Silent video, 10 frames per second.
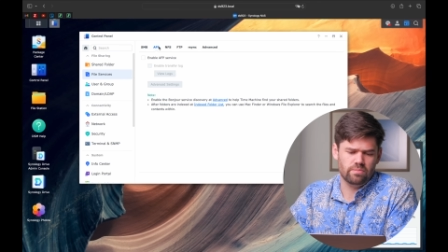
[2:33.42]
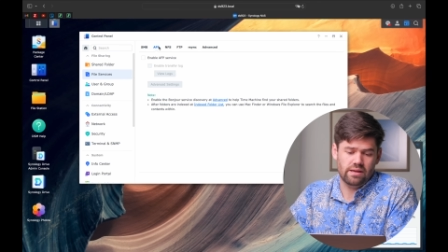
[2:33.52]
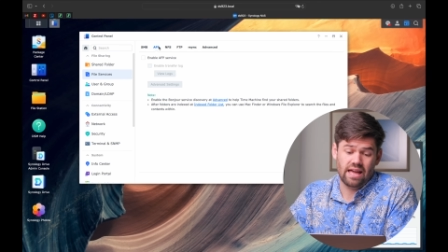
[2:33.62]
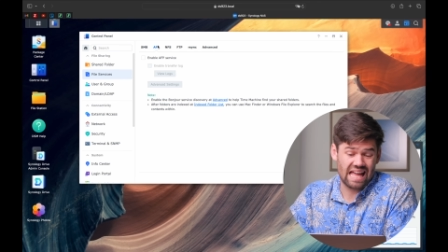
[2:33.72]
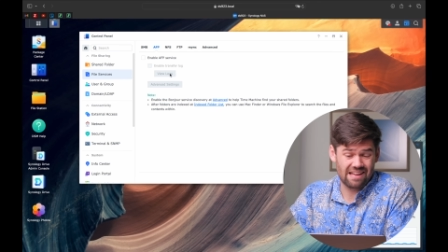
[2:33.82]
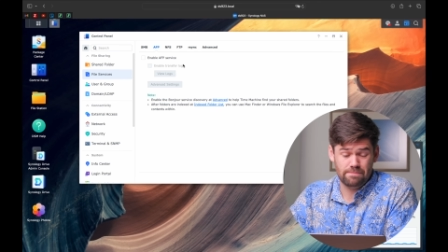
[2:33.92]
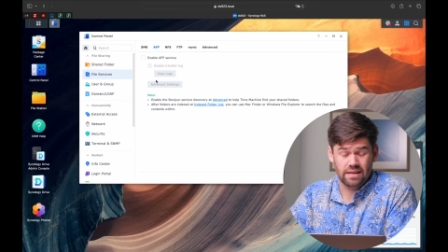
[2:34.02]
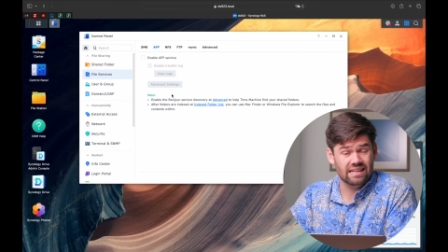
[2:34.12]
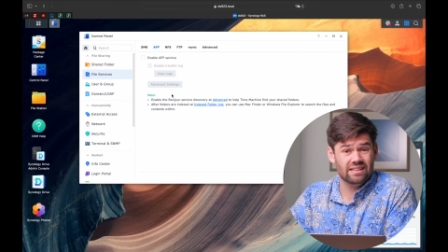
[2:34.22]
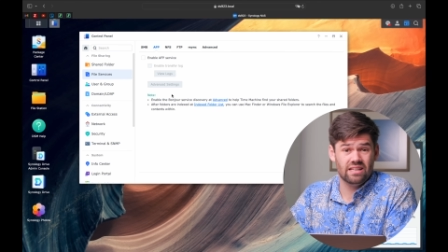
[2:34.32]
to be
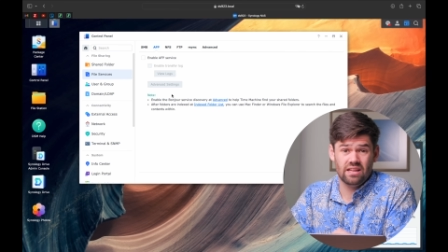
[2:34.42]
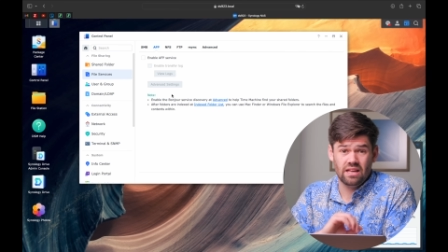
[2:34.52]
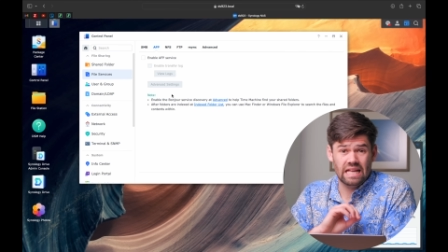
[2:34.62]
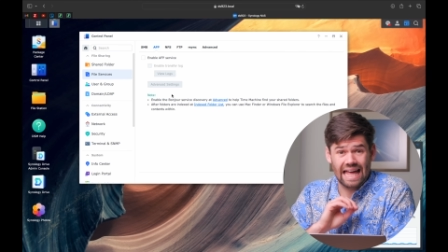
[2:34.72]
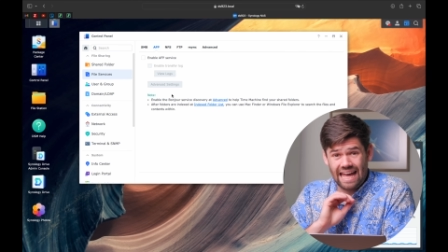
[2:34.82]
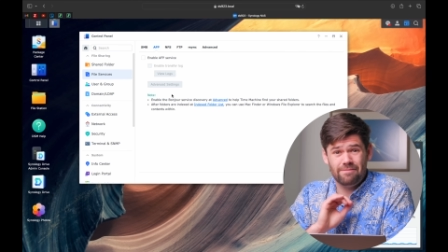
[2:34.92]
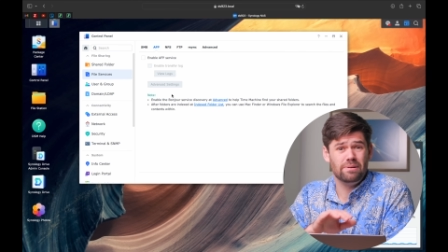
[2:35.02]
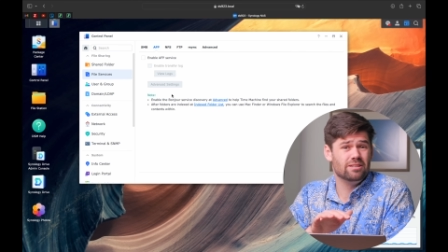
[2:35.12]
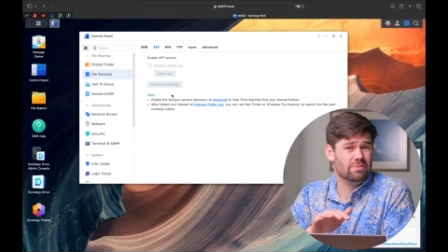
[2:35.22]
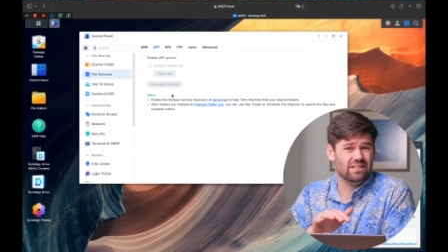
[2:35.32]
AFP. AFP
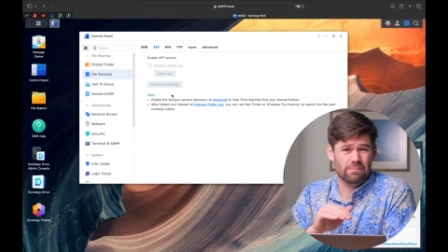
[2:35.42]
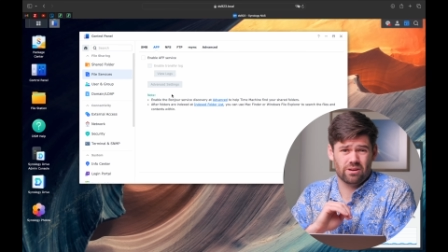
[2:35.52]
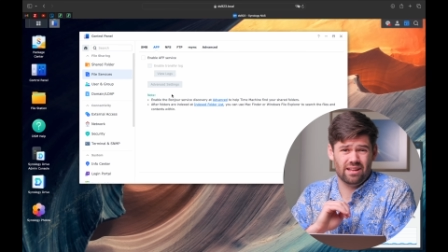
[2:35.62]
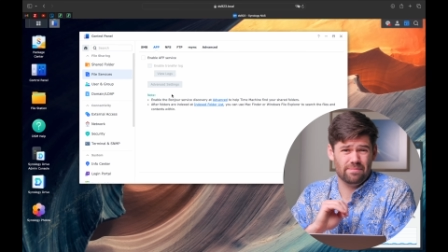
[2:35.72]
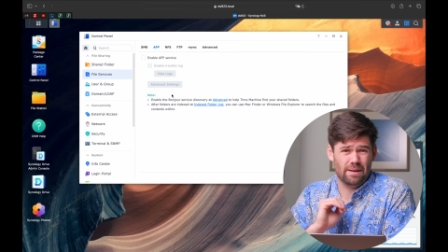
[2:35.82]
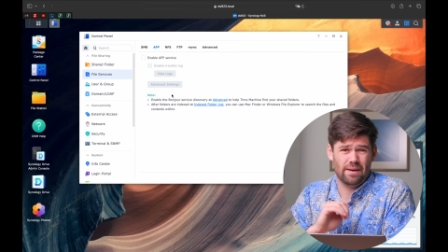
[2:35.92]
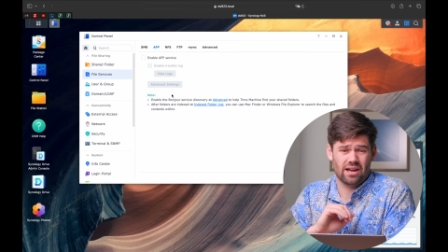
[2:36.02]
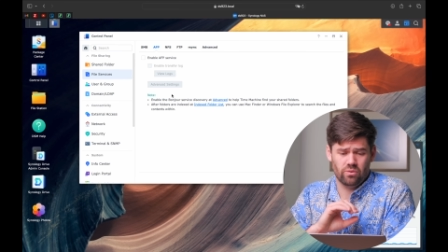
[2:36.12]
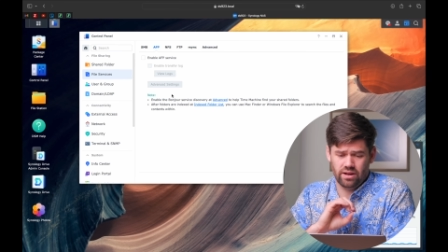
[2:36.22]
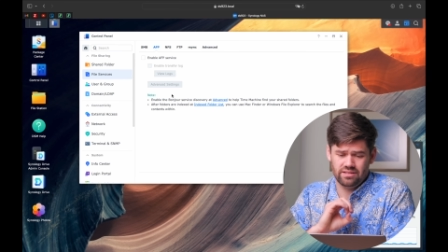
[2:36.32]
has been deprecated by
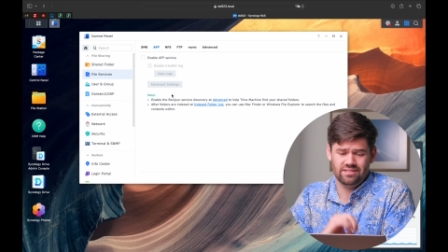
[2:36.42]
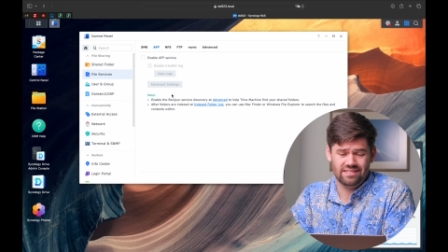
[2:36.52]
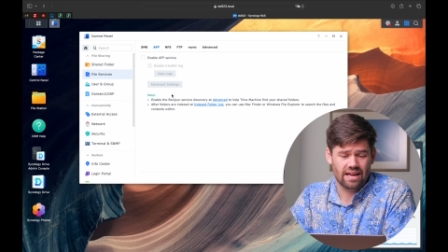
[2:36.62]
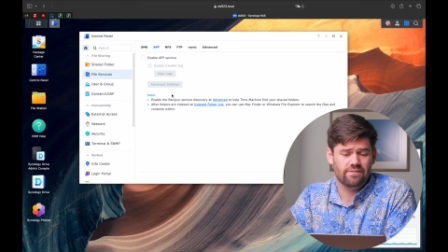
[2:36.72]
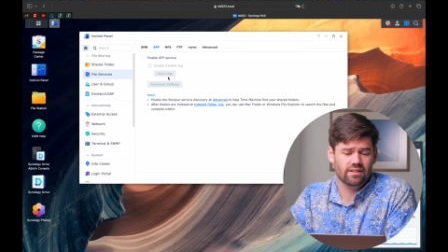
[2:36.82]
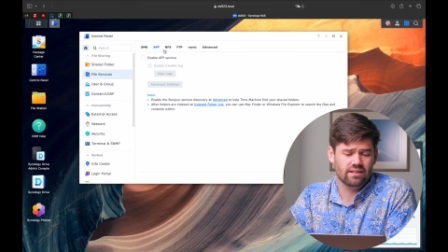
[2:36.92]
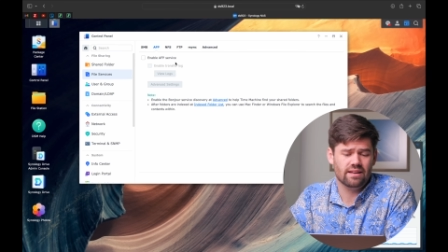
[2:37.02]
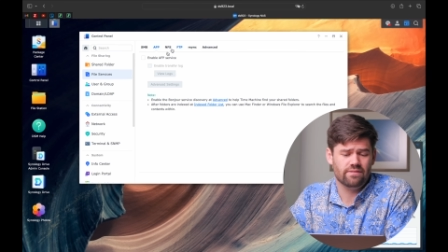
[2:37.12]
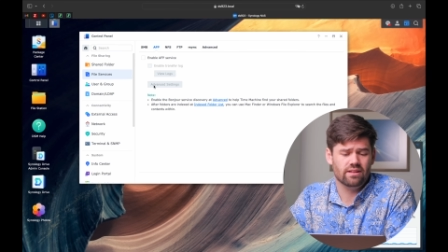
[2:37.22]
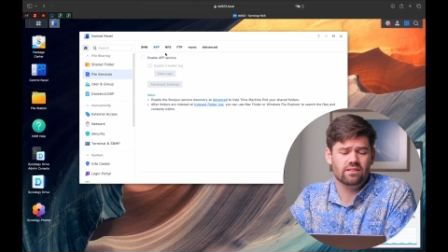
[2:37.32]
macOS. Definitely,
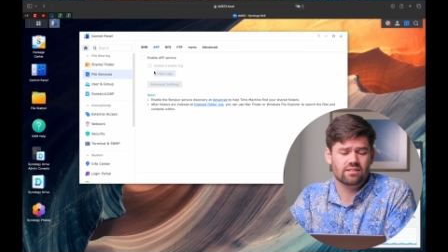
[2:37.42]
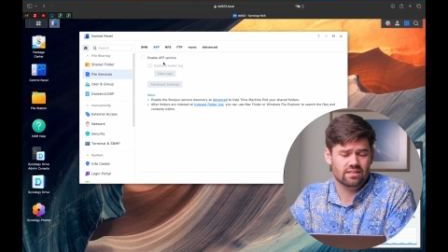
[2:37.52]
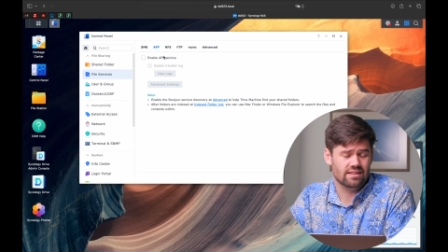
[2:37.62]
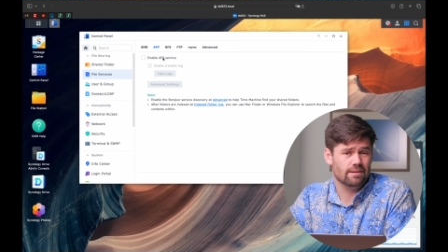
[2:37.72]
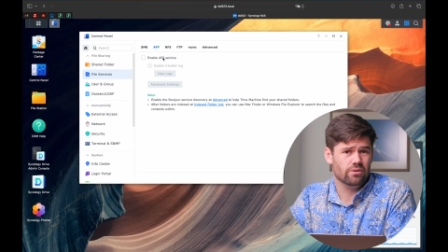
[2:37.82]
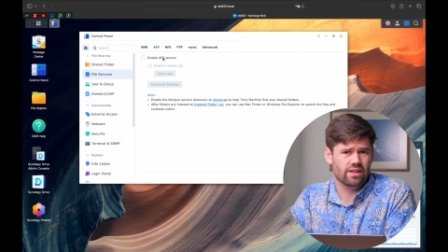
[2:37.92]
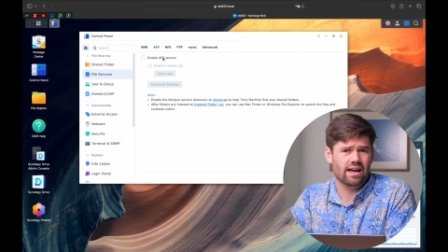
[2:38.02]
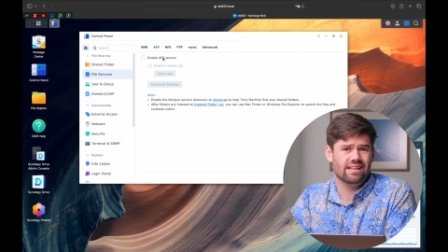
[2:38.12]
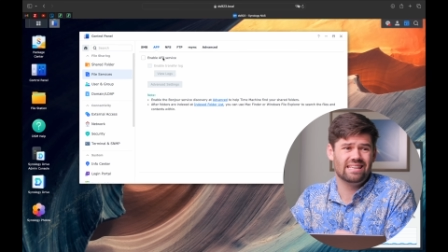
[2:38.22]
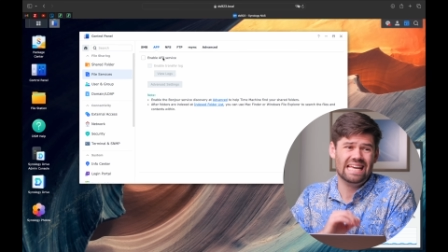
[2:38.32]
definitely disable
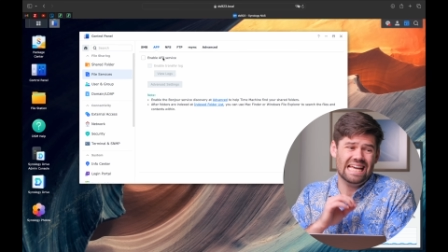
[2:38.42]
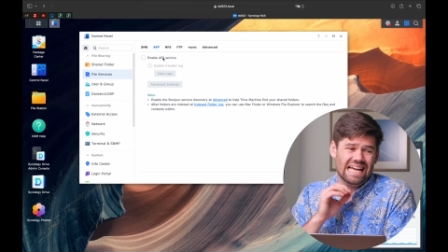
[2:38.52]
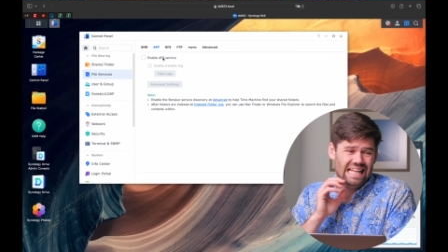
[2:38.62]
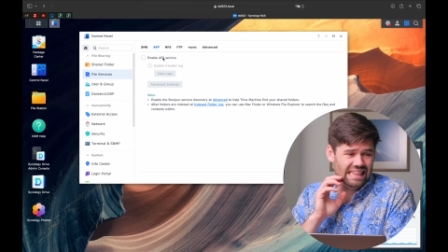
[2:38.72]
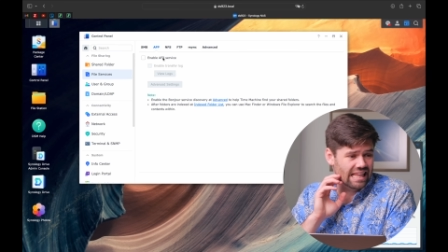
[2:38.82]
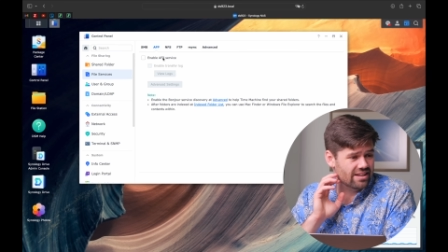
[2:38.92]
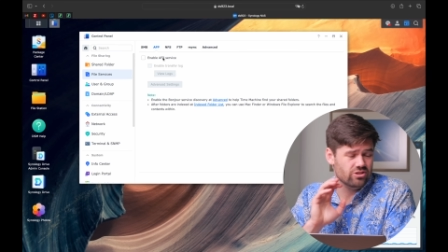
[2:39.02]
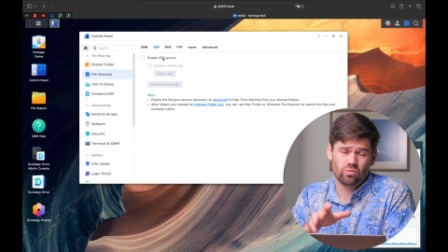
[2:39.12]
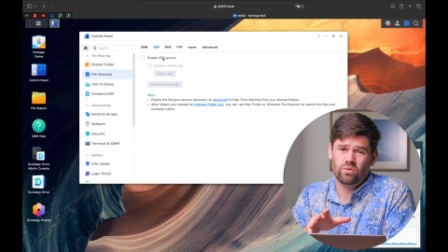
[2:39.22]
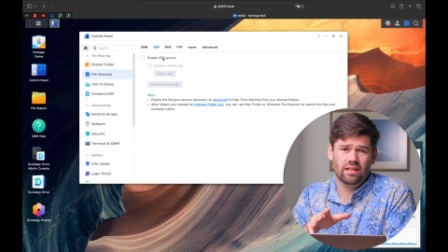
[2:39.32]
that
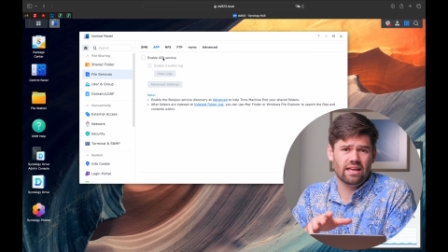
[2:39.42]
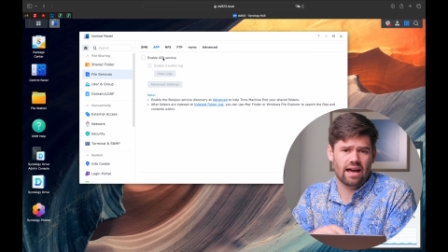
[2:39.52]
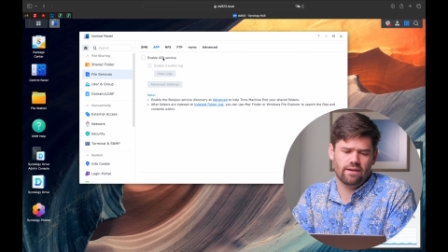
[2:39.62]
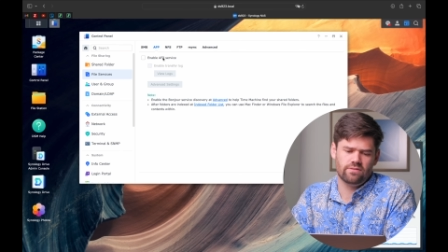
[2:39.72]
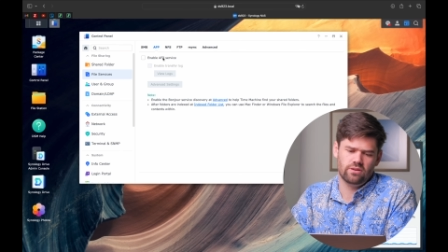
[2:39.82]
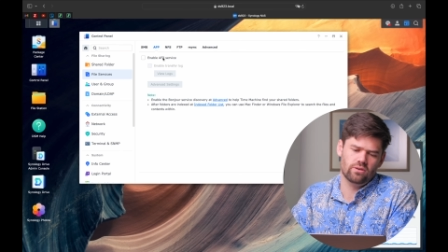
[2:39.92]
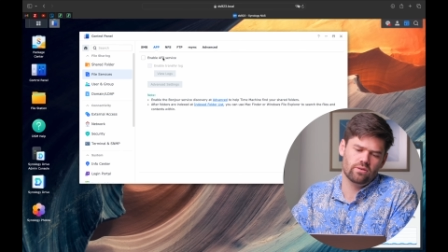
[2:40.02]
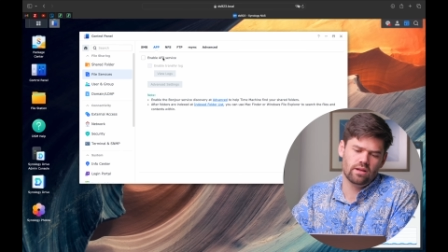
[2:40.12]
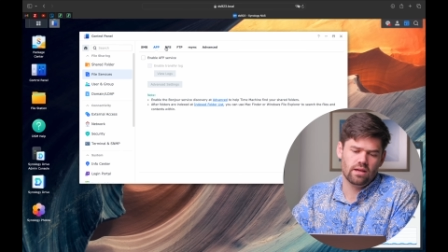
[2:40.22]
unless you really have to.